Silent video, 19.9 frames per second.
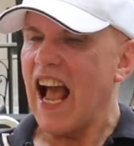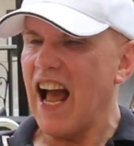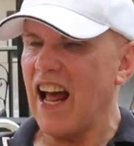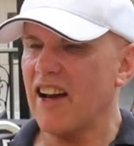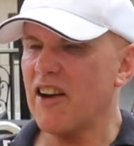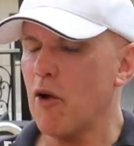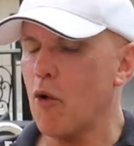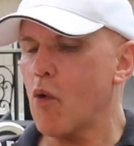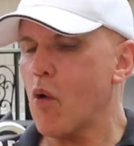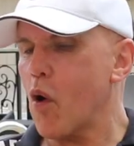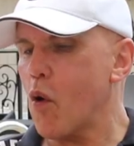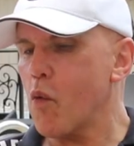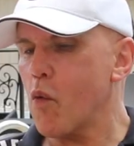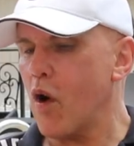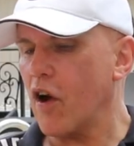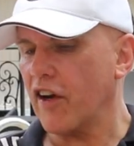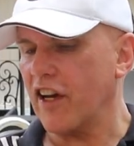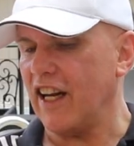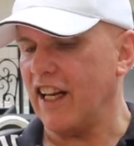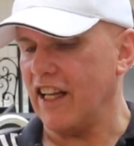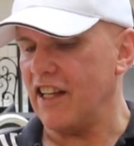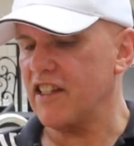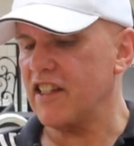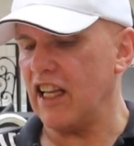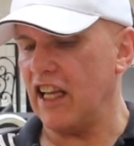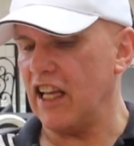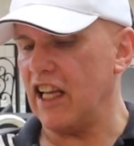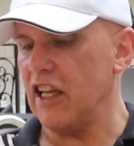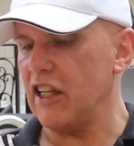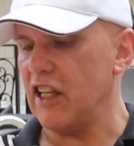And what it is,
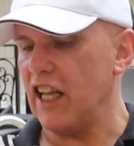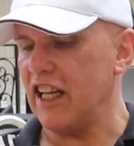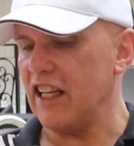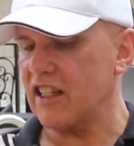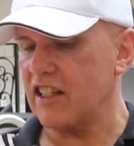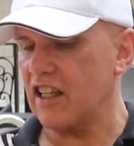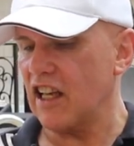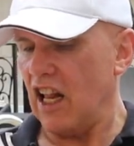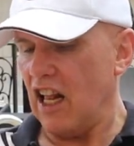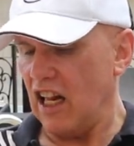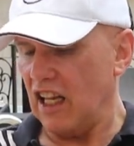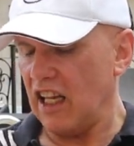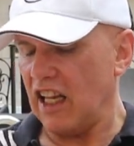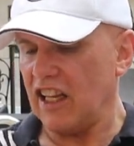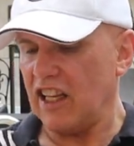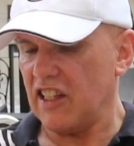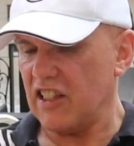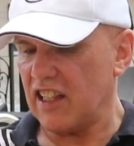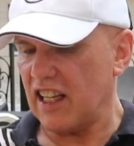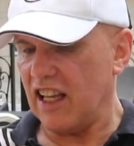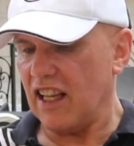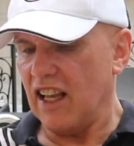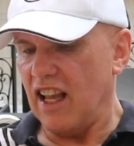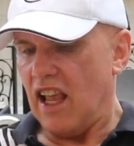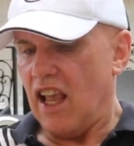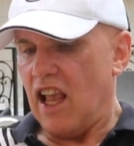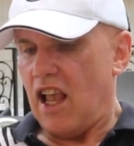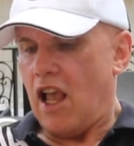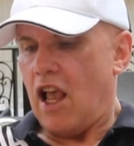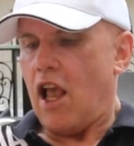it's like I say,
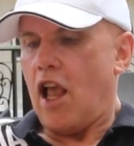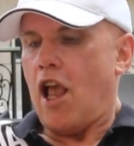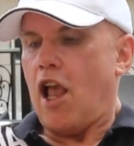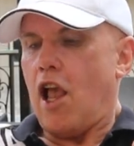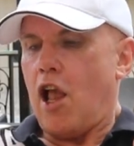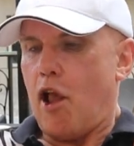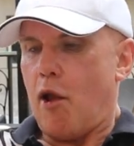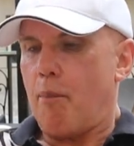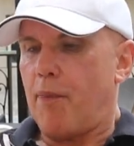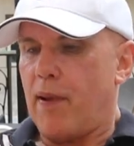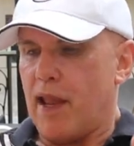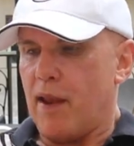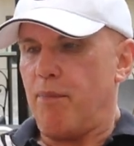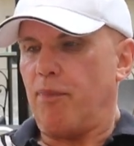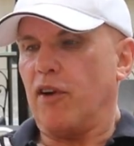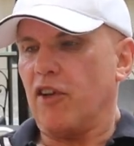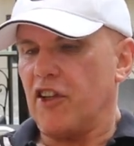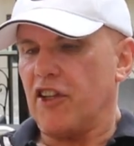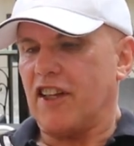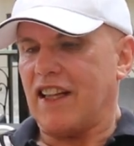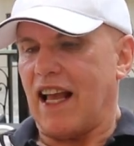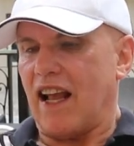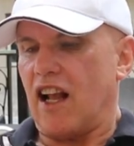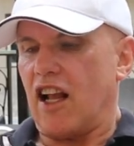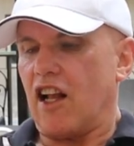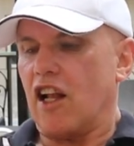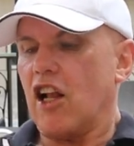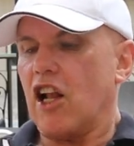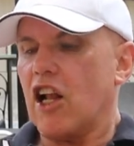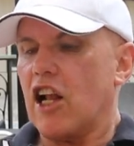people in that,
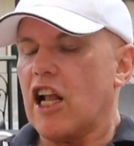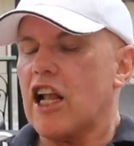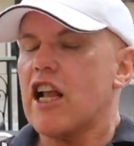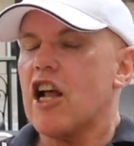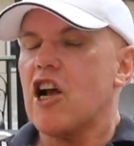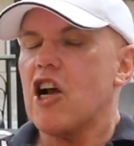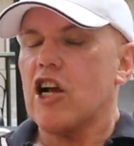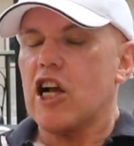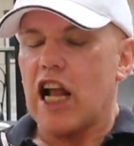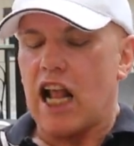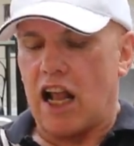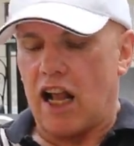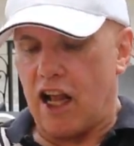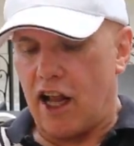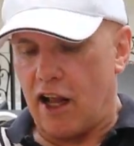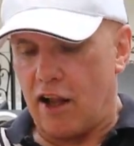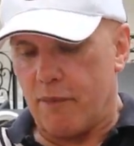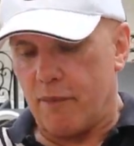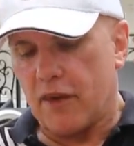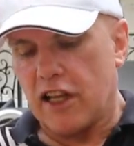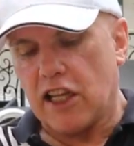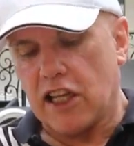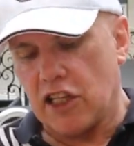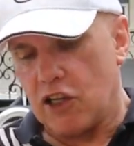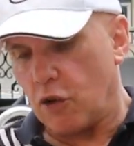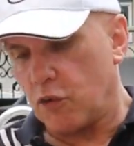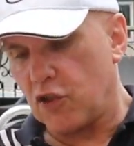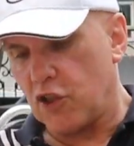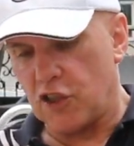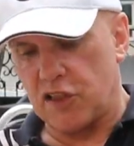you
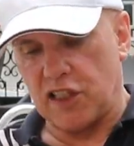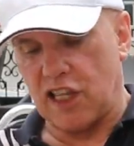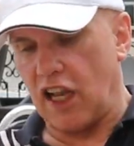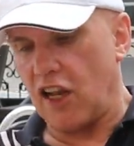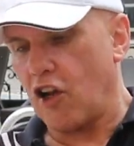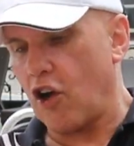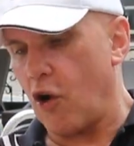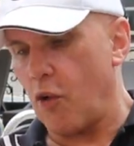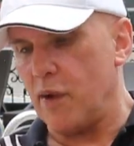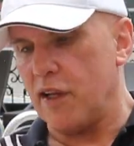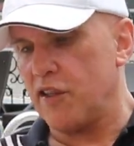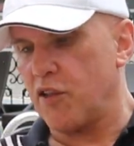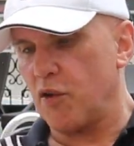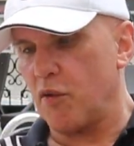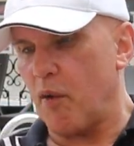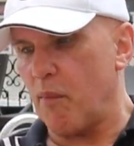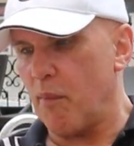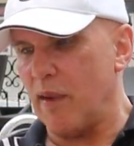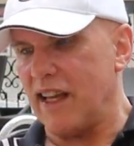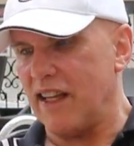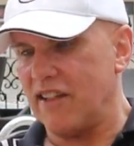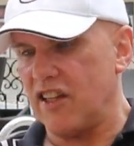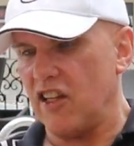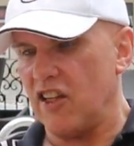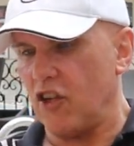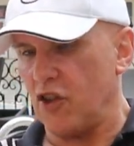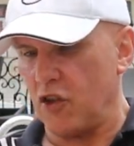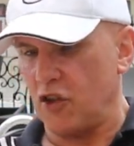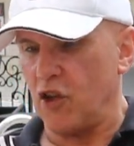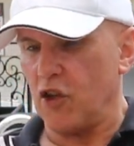know, just say I go into a meeting
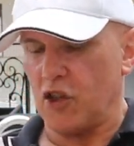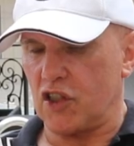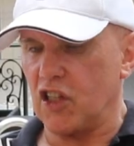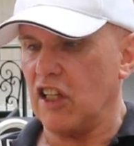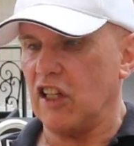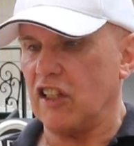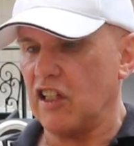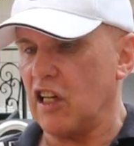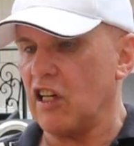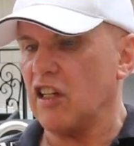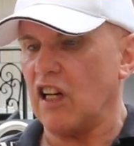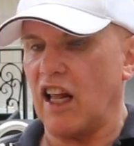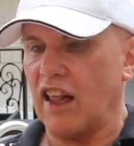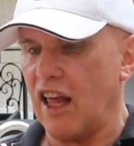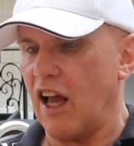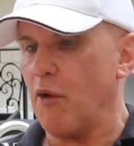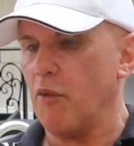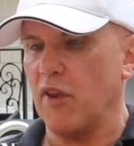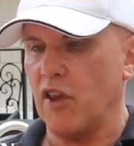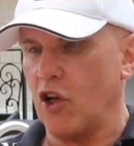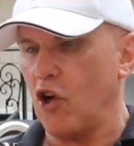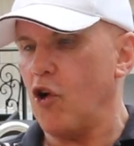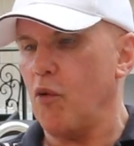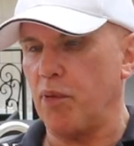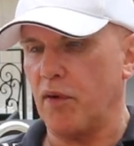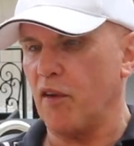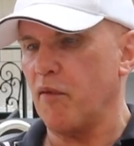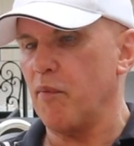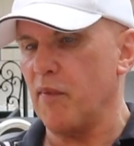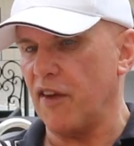or things like that with a
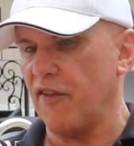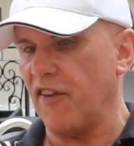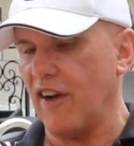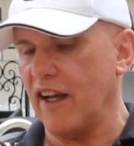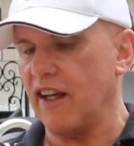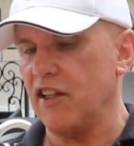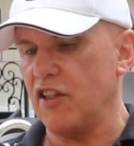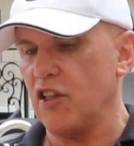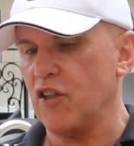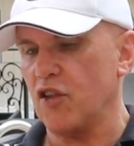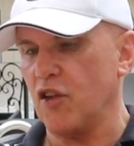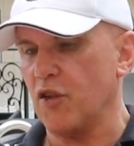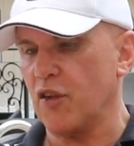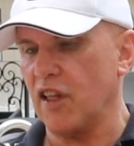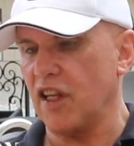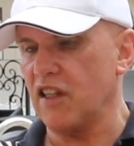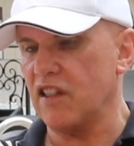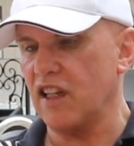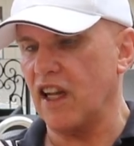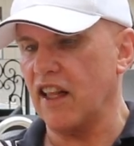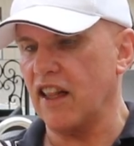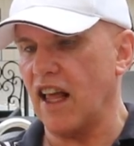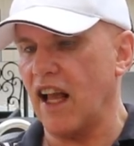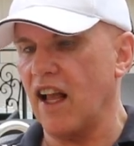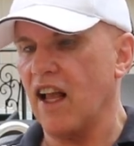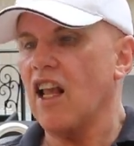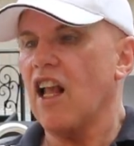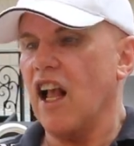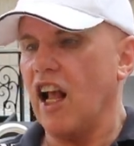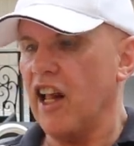couple of me fighters or things like that,
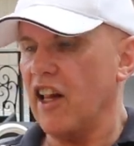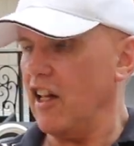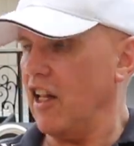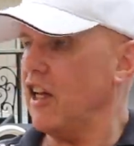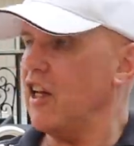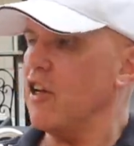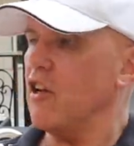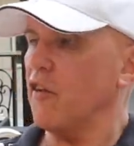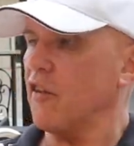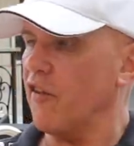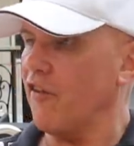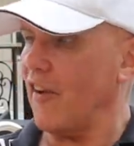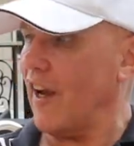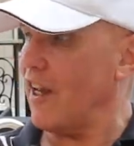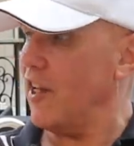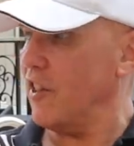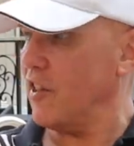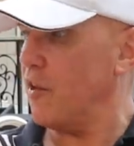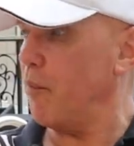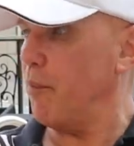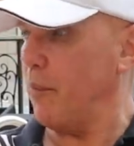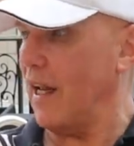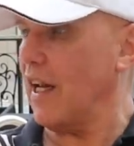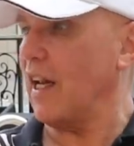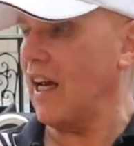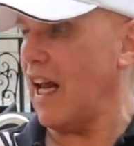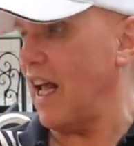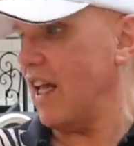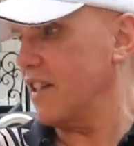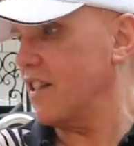and, you know, the fighters are big
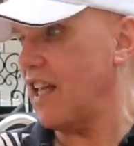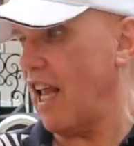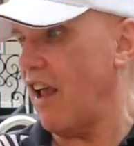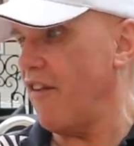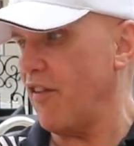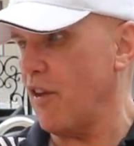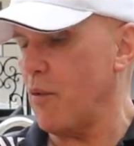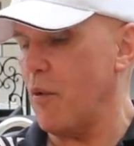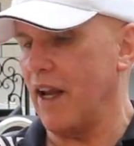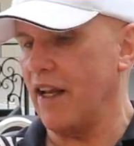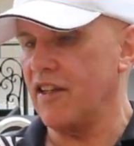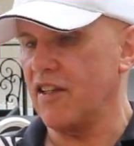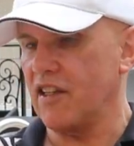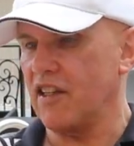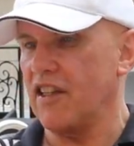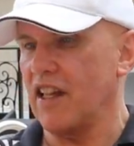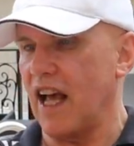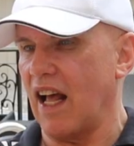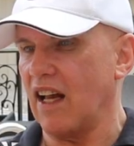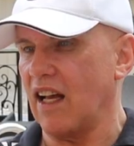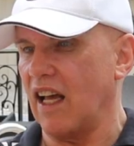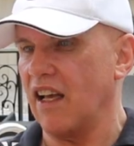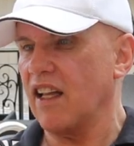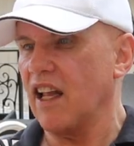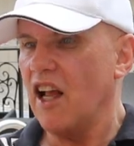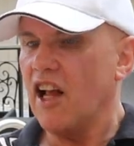lads, heavyweights and that, like,